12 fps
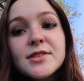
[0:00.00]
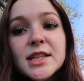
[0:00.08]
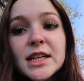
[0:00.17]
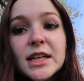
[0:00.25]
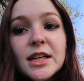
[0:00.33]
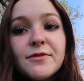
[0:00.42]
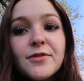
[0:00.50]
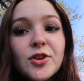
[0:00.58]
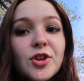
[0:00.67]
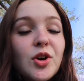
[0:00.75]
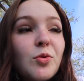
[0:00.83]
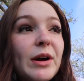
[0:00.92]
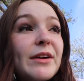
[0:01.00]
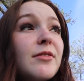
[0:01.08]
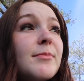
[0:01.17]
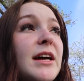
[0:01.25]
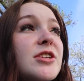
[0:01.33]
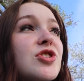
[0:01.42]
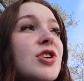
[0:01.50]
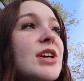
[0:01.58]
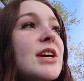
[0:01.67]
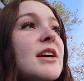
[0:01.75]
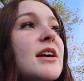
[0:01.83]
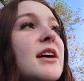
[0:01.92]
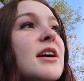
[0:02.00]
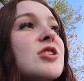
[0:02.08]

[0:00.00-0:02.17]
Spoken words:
of sitting further away from that tree,